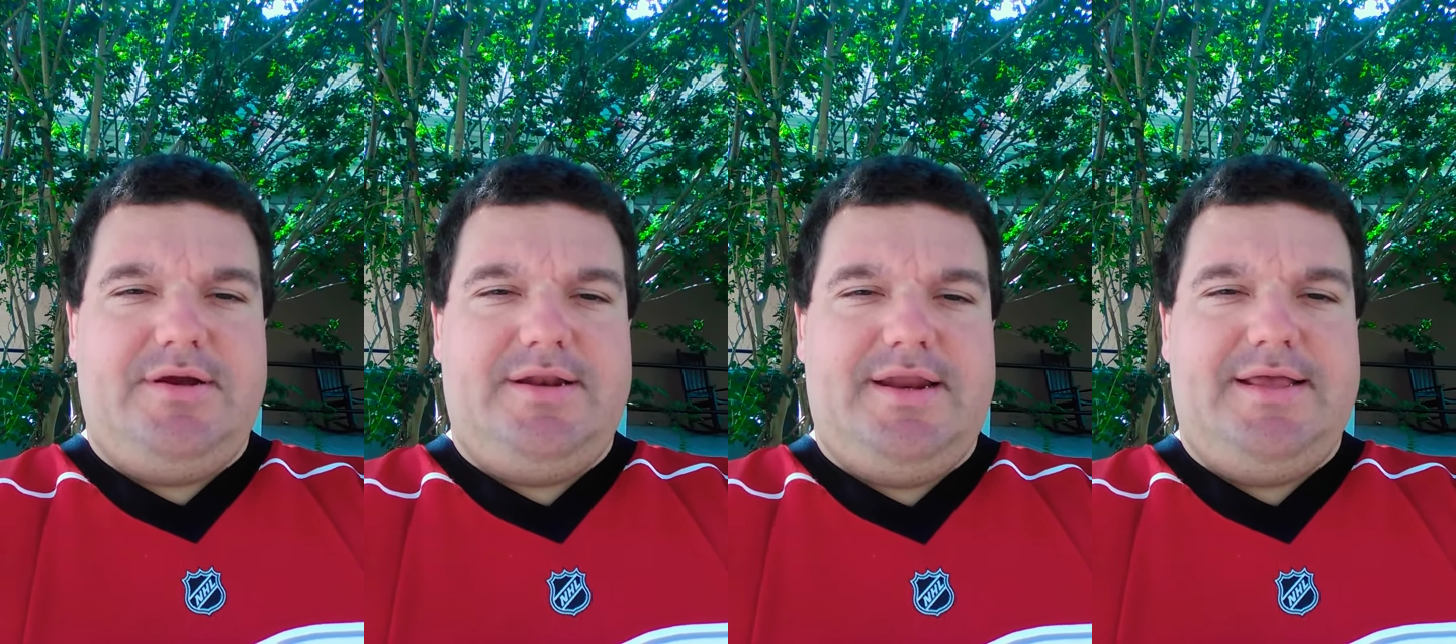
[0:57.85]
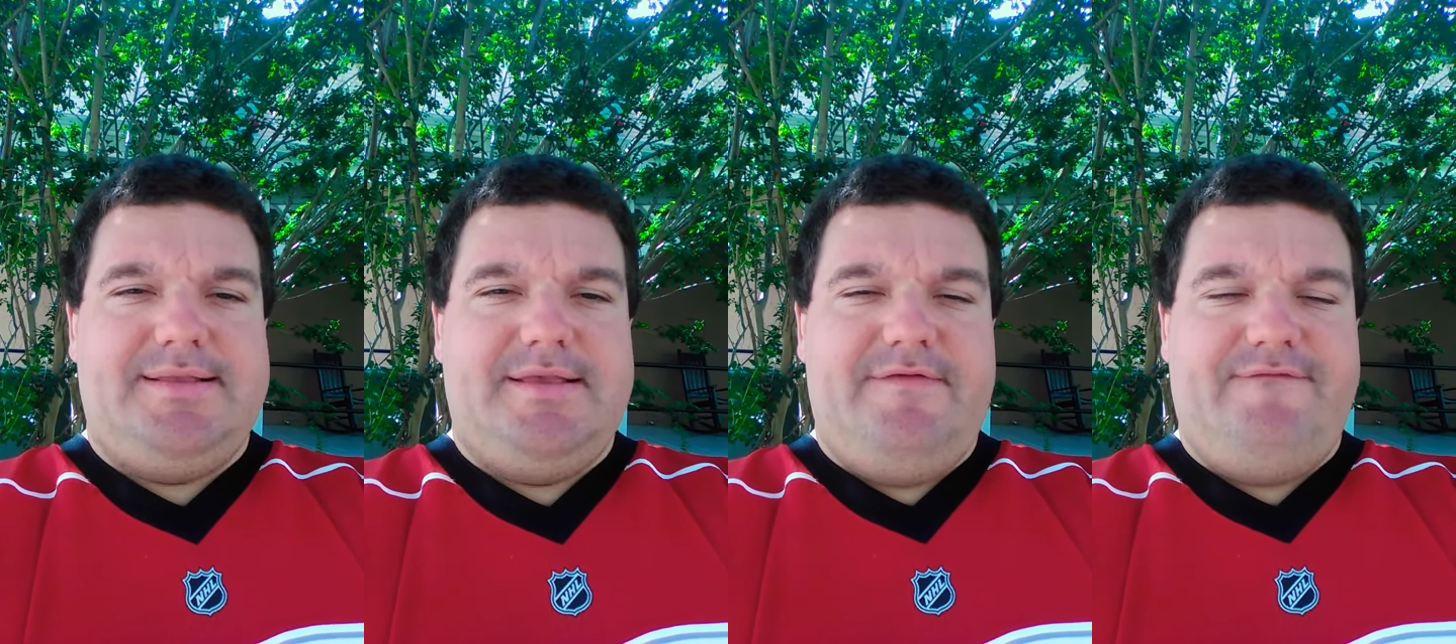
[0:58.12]

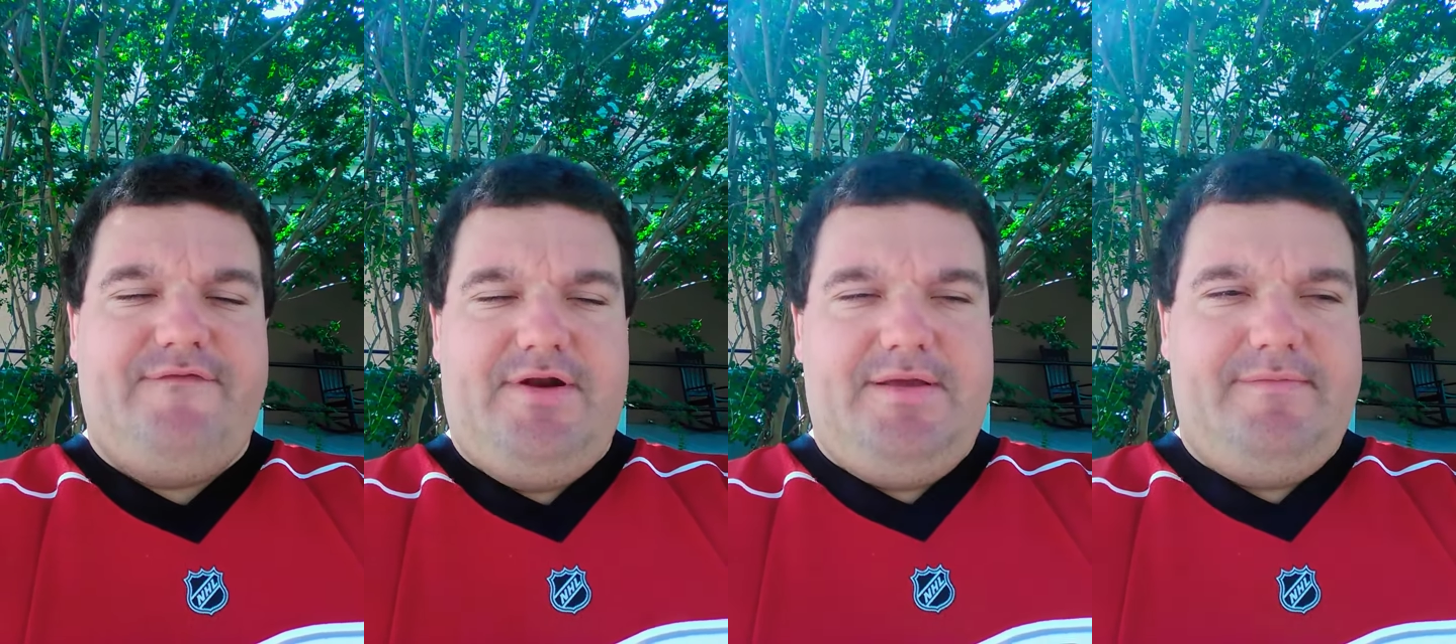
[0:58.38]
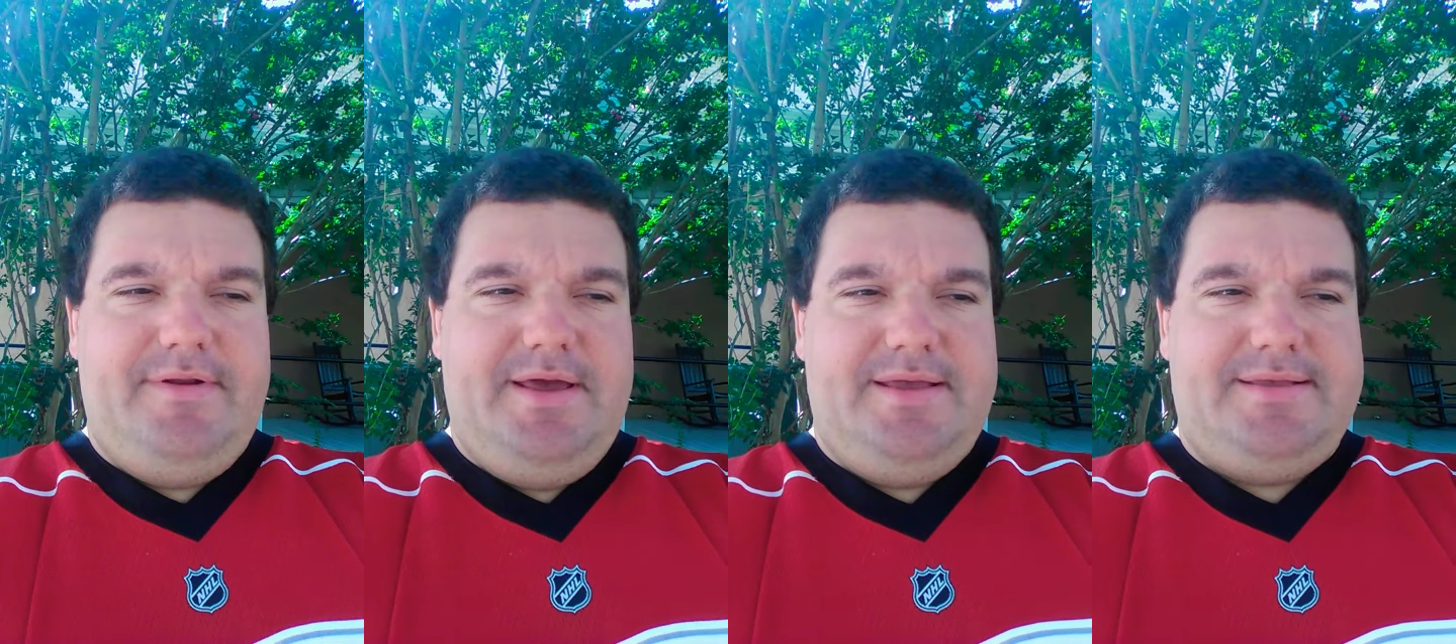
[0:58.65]
Classy
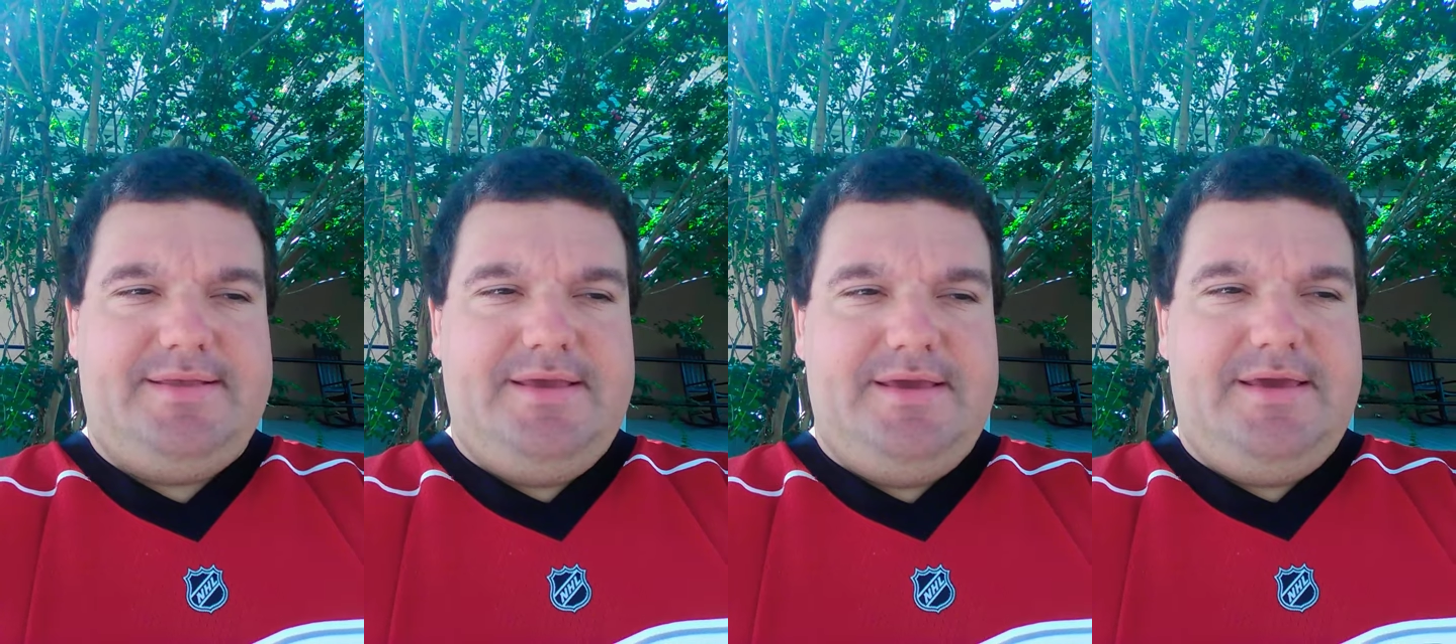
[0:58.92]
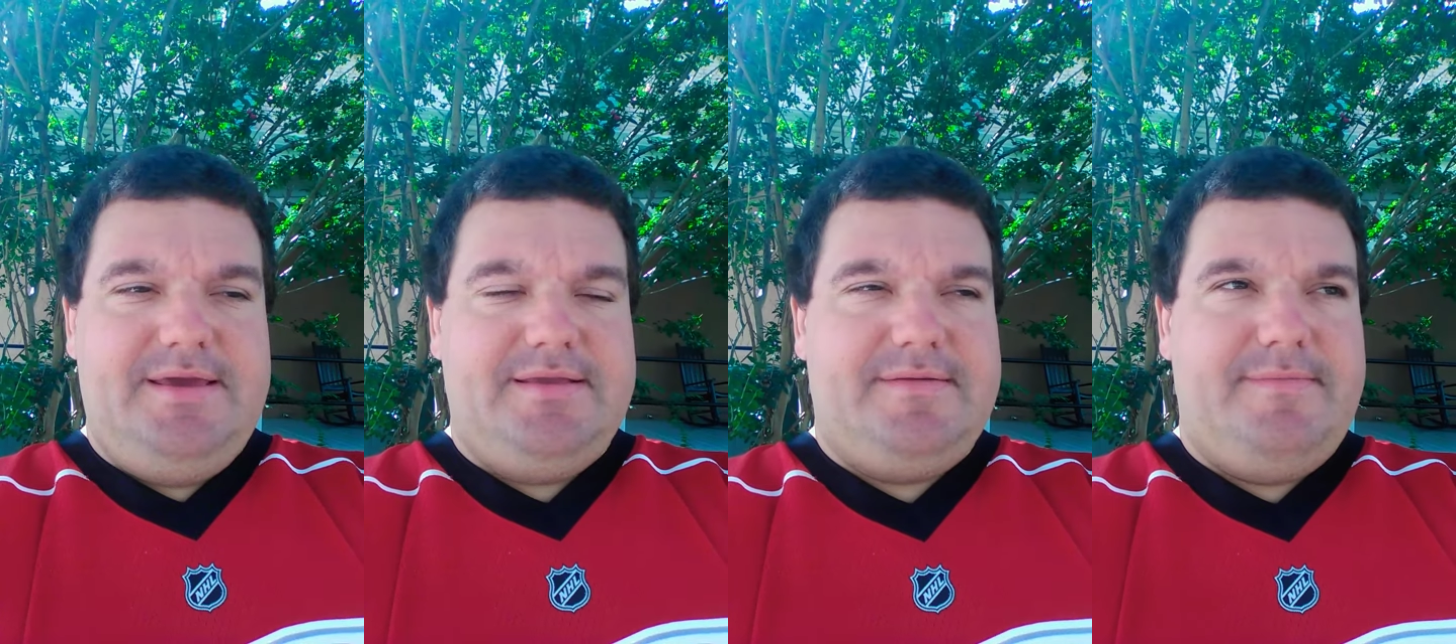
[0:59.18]
Freddie Blassie,
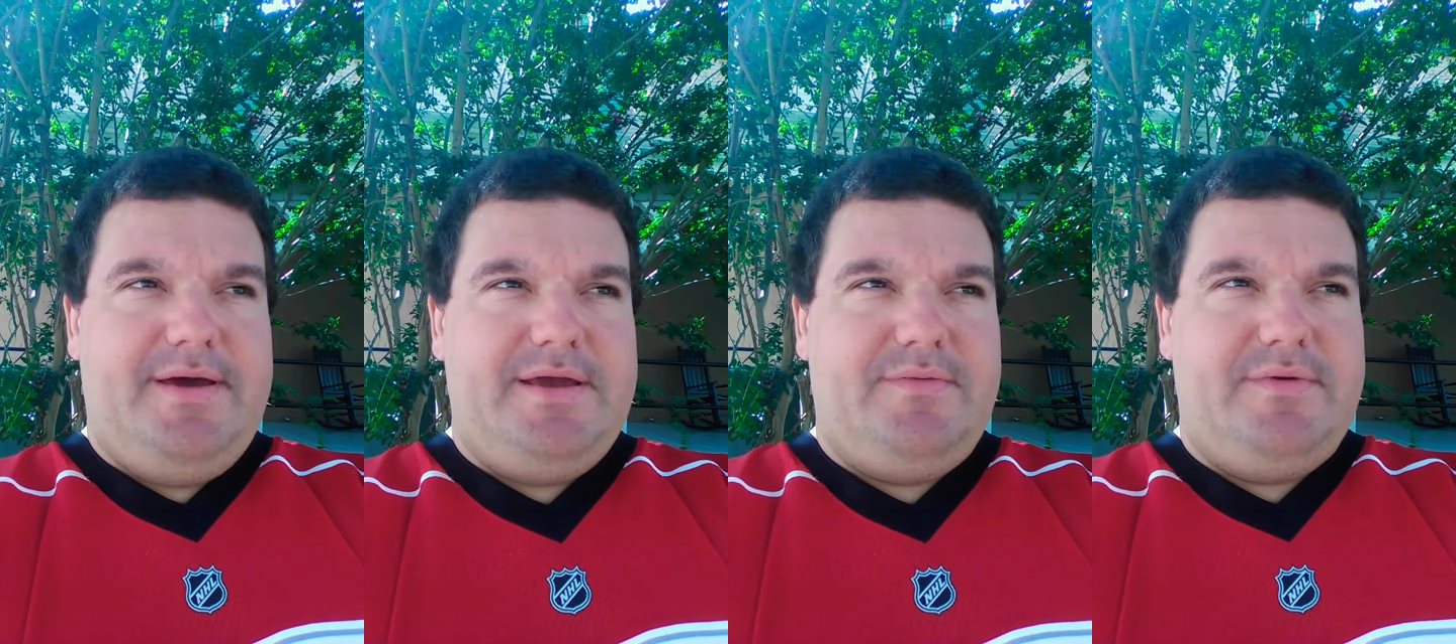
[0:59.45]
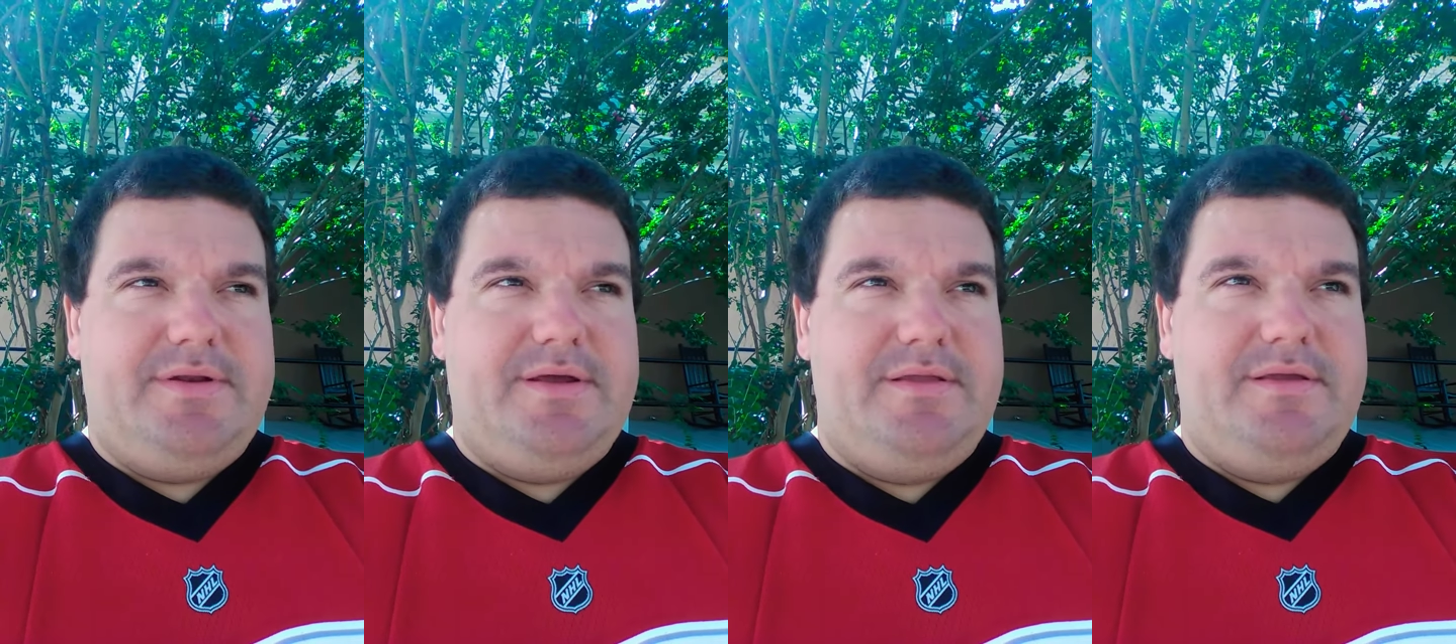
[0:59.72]
against Mike
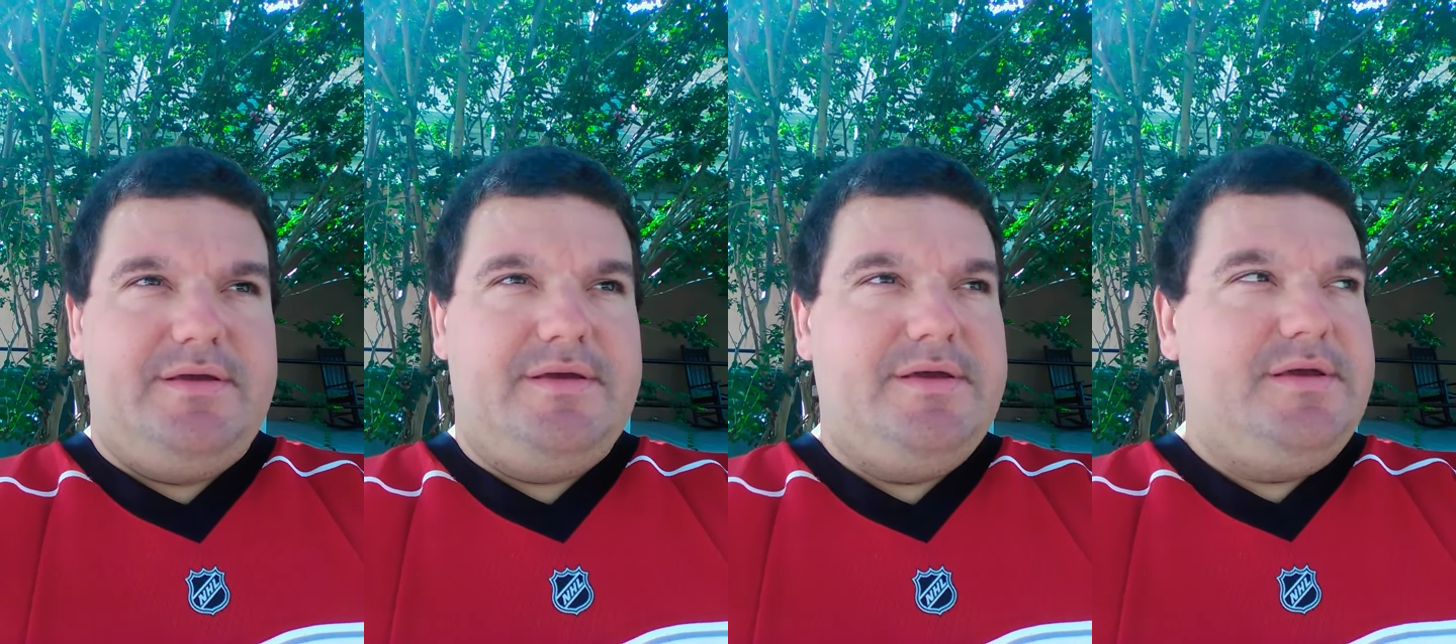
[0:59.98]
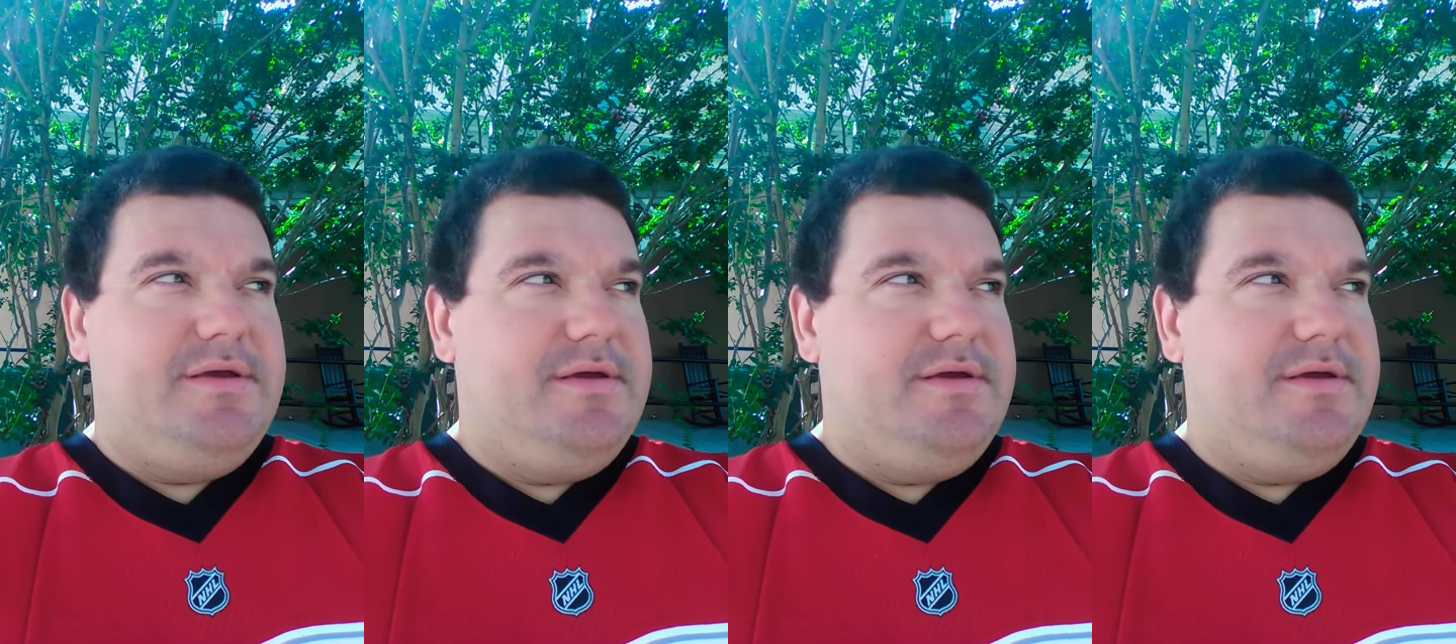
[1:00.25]
Rotunda.